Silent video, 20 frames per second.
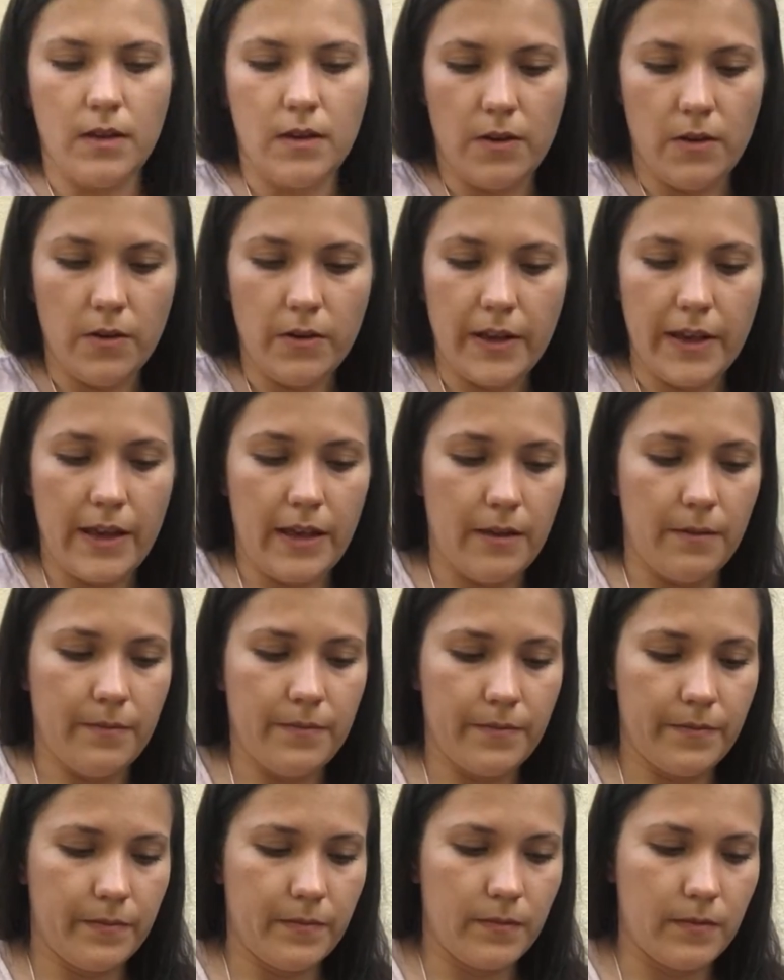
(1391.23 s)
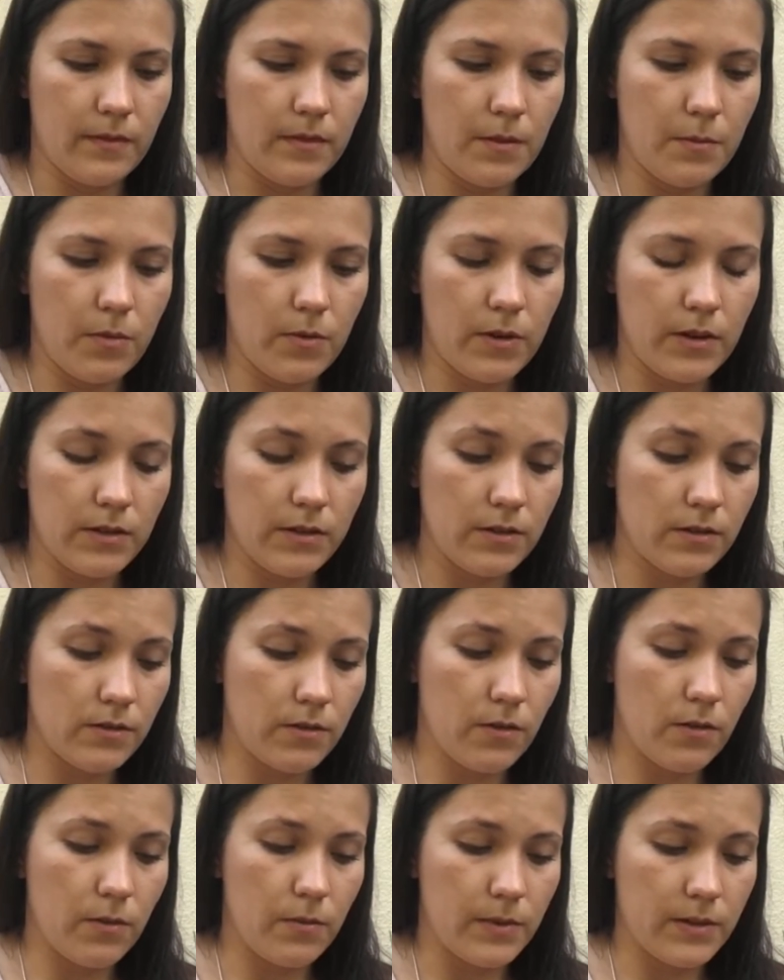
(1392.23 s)
Okay, the bodice is
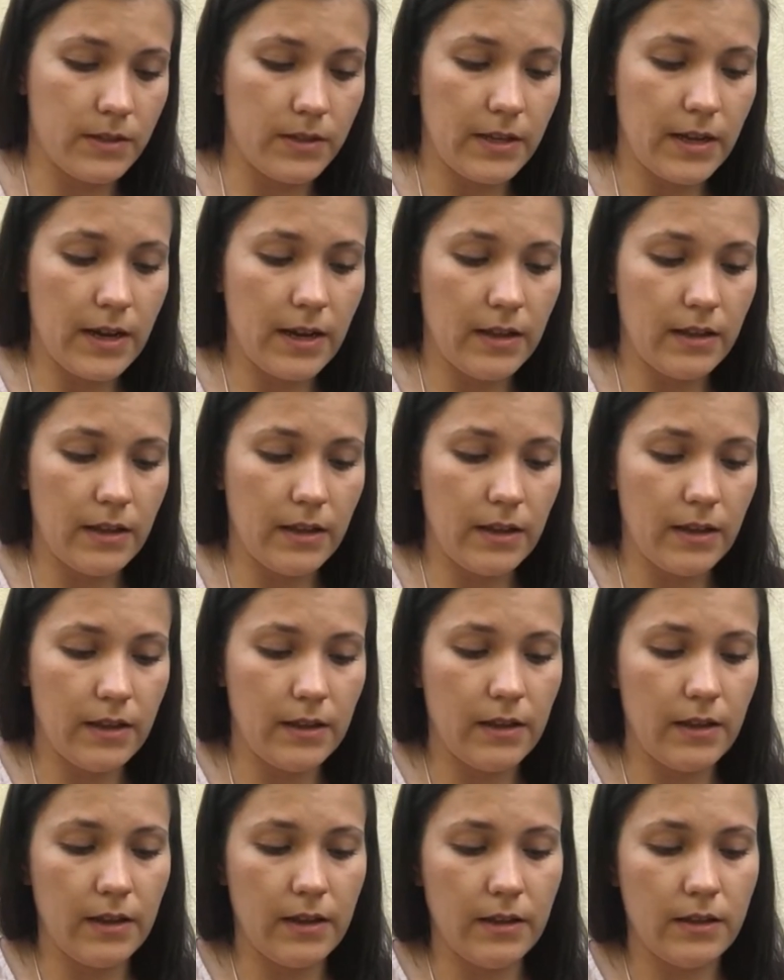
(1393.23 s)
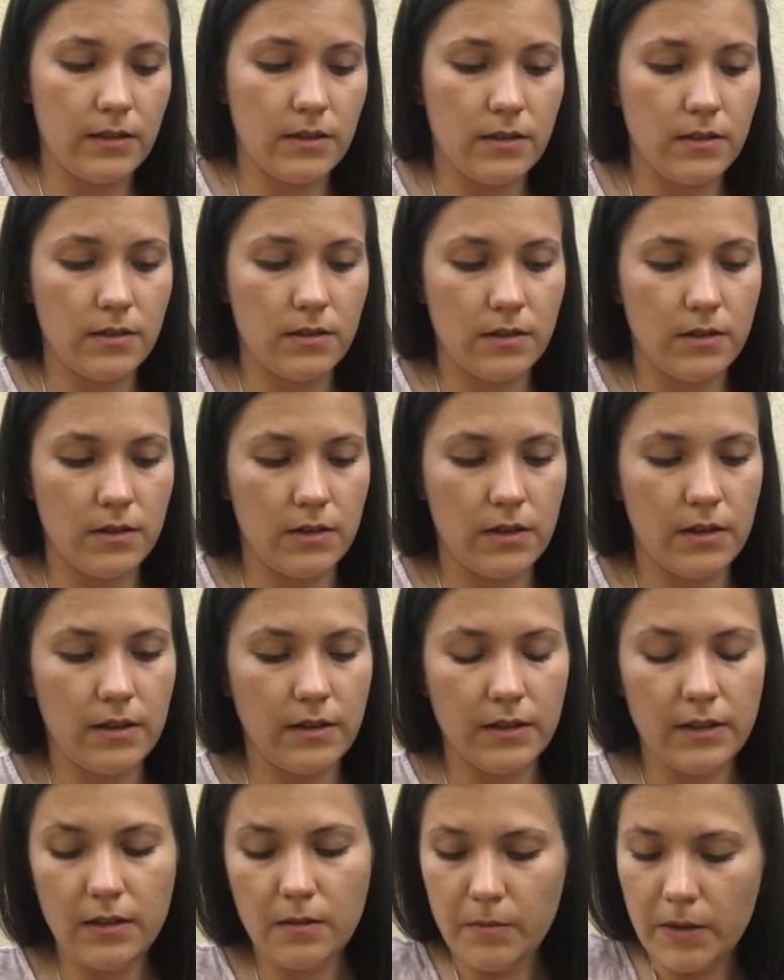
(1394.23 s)
almost done, and it's a
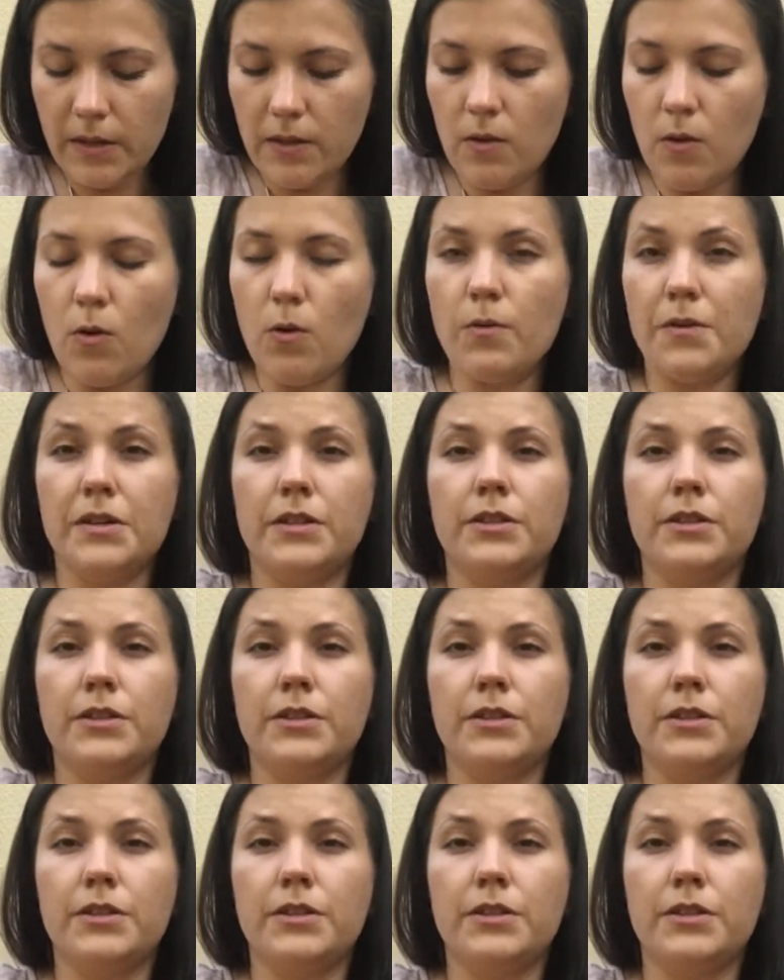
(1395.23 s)
little bit over